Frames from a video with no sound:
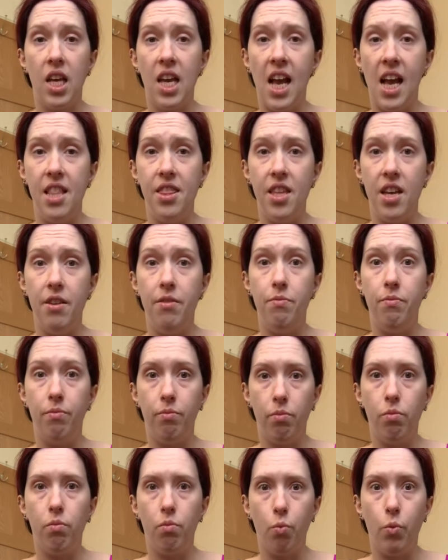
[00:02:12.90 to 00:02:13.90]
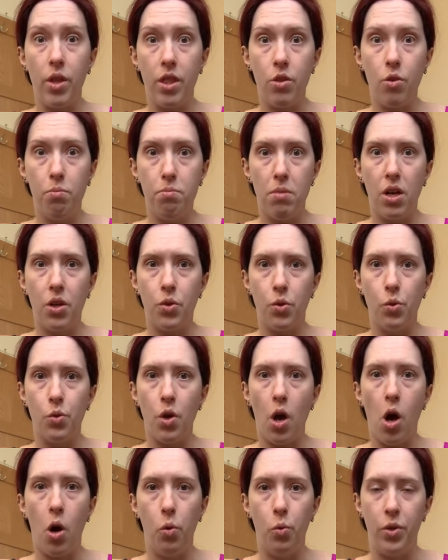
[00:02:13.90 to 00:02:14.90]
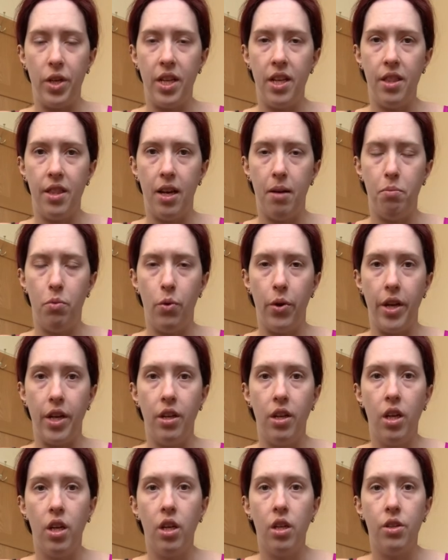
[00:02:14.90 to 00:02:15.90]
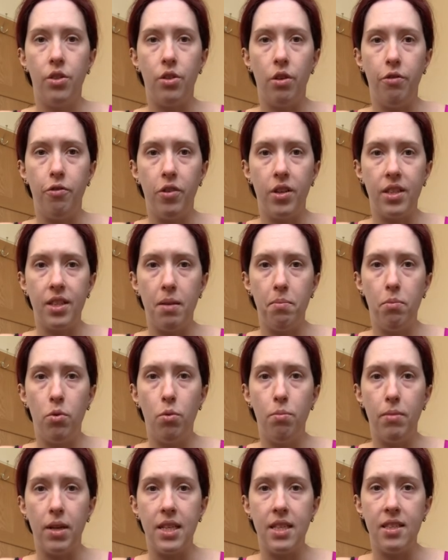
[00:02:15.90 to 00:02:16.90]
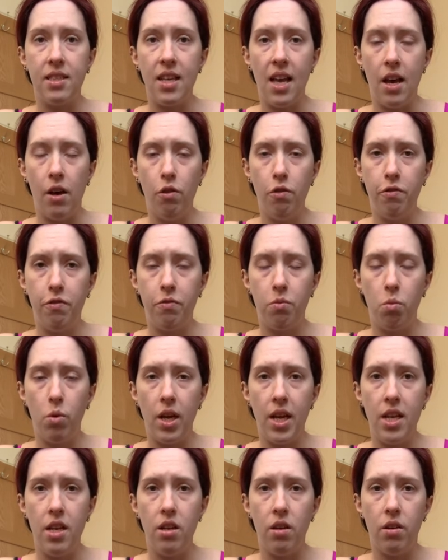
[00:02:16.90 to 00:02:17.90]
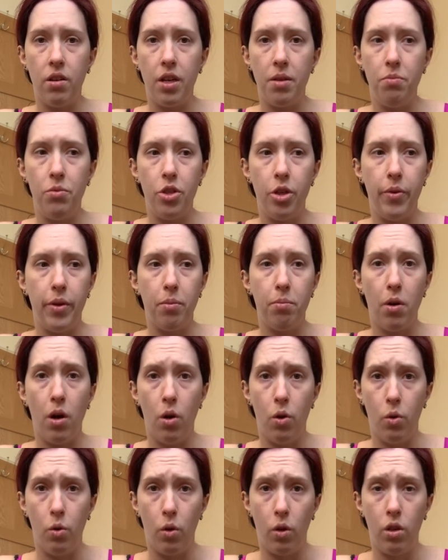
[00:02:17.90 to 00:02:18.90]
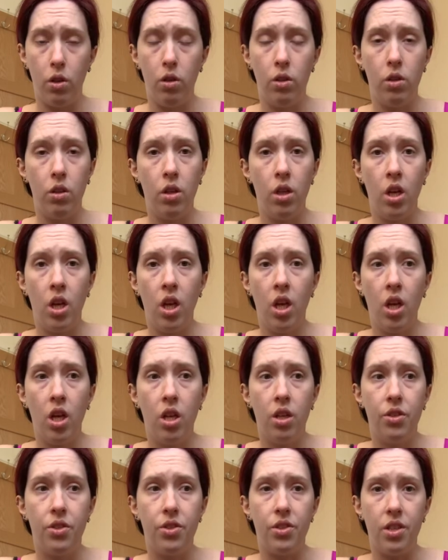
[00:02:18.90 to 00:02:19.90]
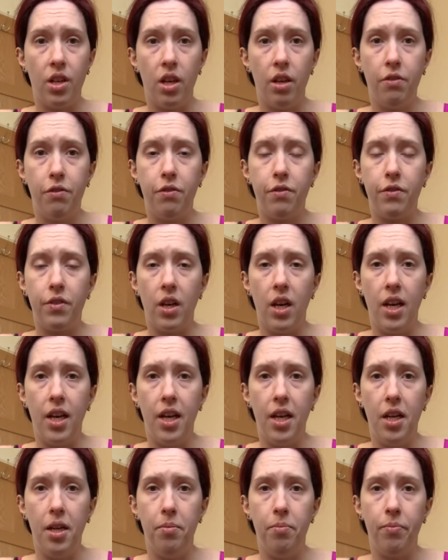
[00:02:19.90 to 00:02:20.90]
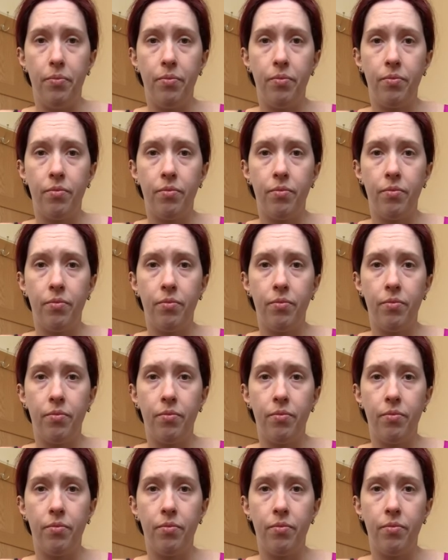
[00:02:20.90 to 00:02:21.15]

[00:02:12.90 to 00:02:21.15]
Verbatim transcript: and then with your muscles hold it at that point. So for example, myself, when I'm doing pole stuff, um,